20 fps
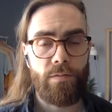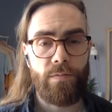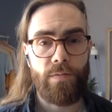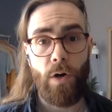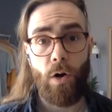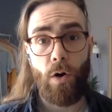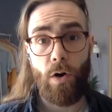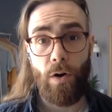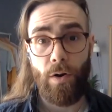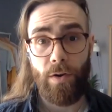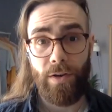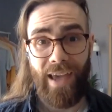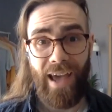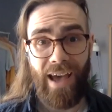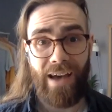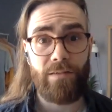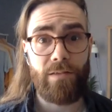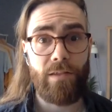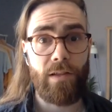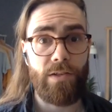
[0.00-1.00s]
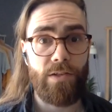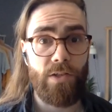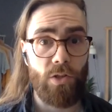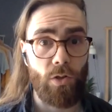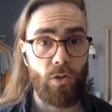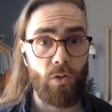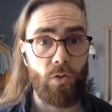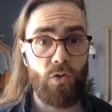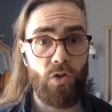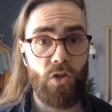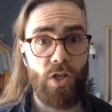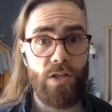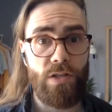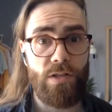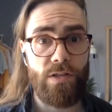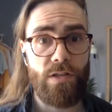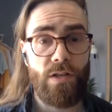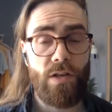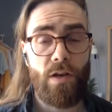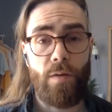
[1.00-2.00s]
There are countless
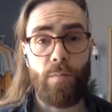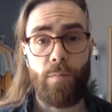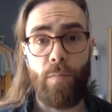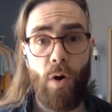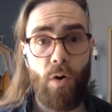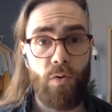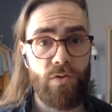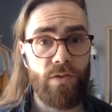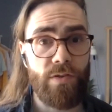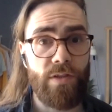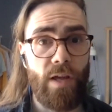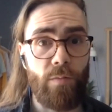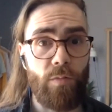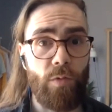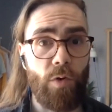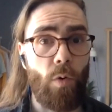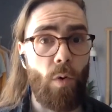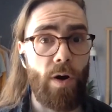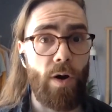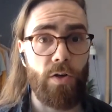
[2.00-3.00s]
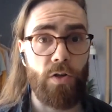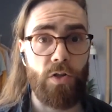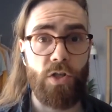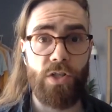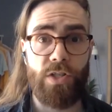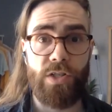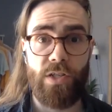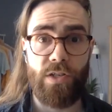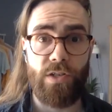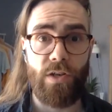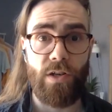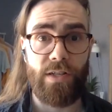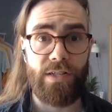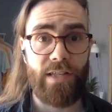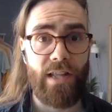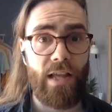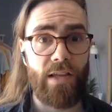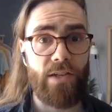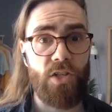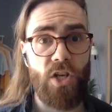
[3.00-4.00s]
solutions. Most of them require just a
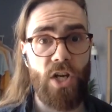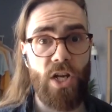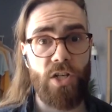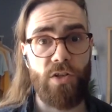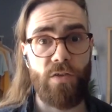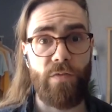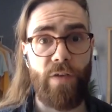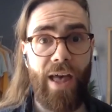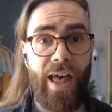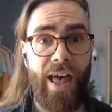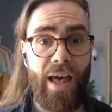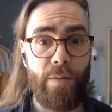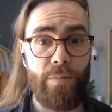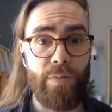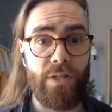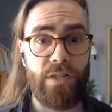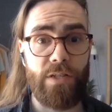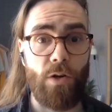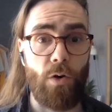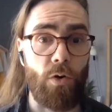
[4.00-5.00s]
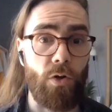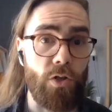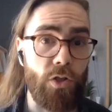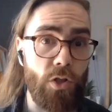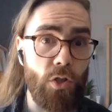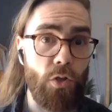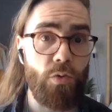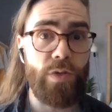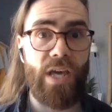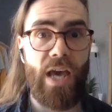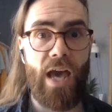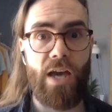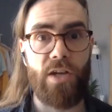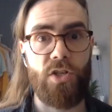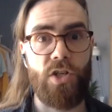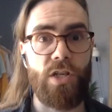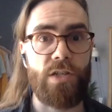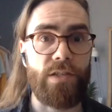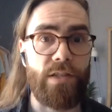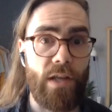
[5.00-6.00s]
slight change of habits or new
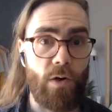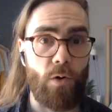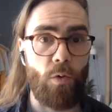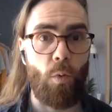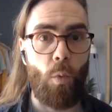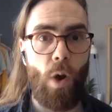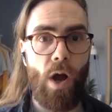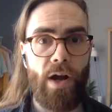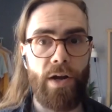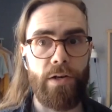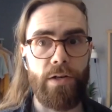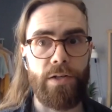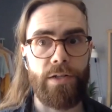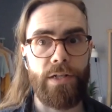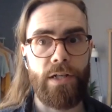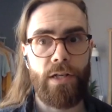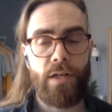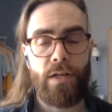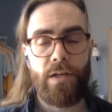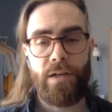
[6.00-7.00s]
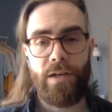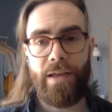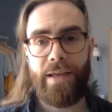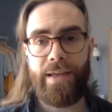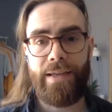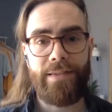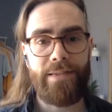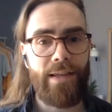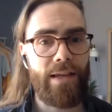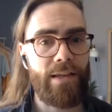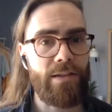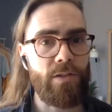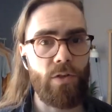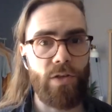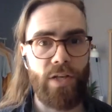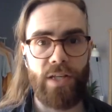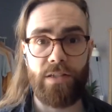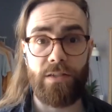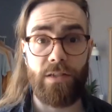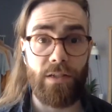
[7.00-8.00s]
gadgets that are wired, and then
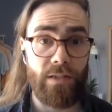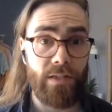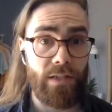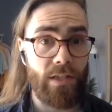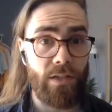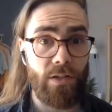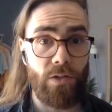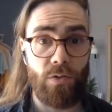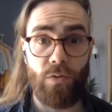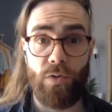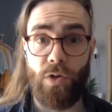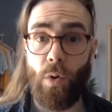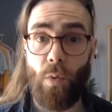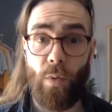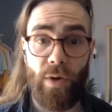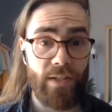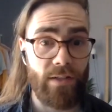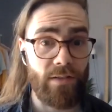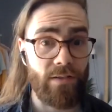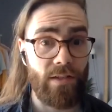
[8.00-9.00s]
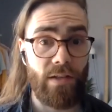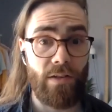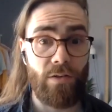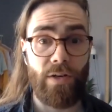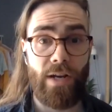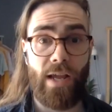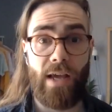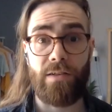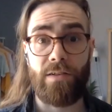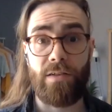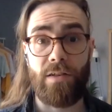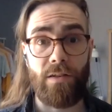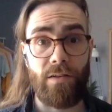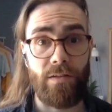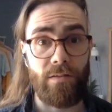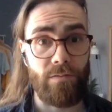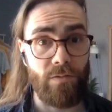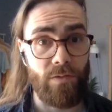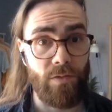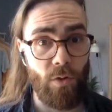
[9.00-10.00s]
you can continue going on the internet,
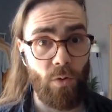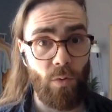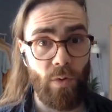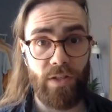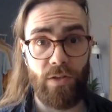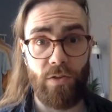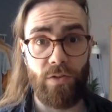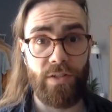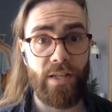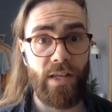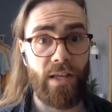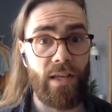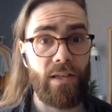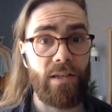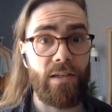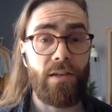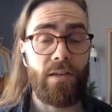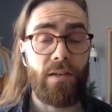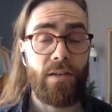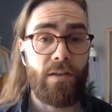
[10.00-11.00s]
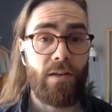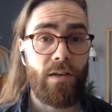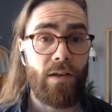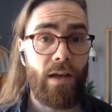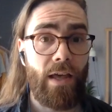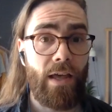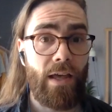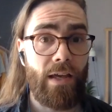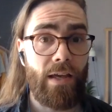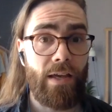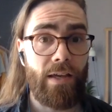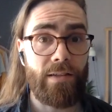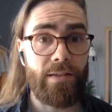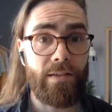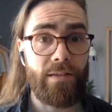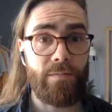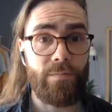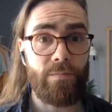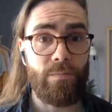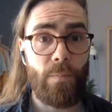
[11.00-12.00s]
doing your thing,
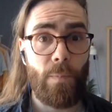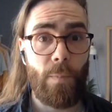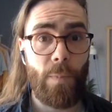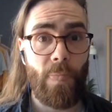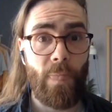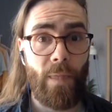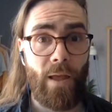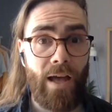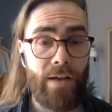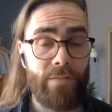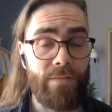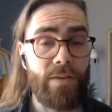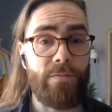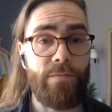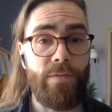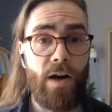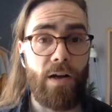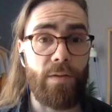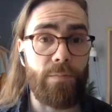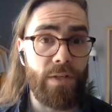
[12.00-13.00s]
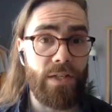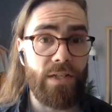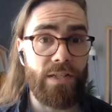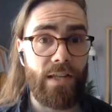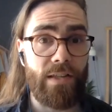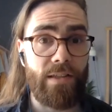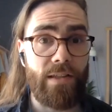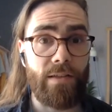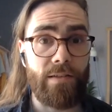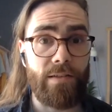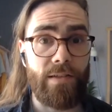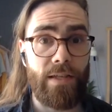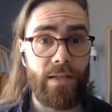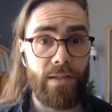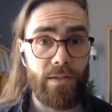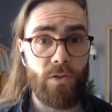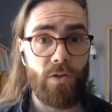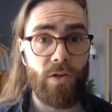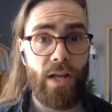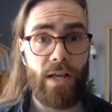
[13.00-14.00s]
and having fun because I think
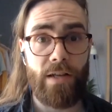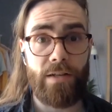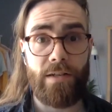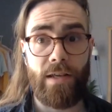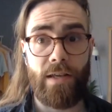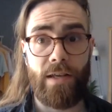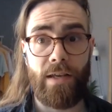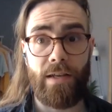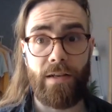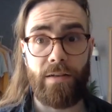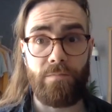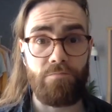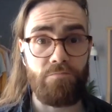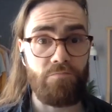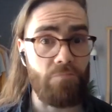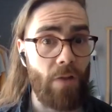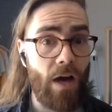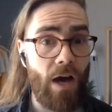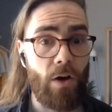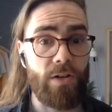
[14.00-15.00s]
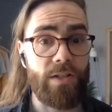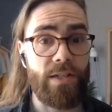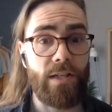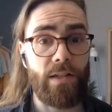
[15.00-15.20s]
the internet and our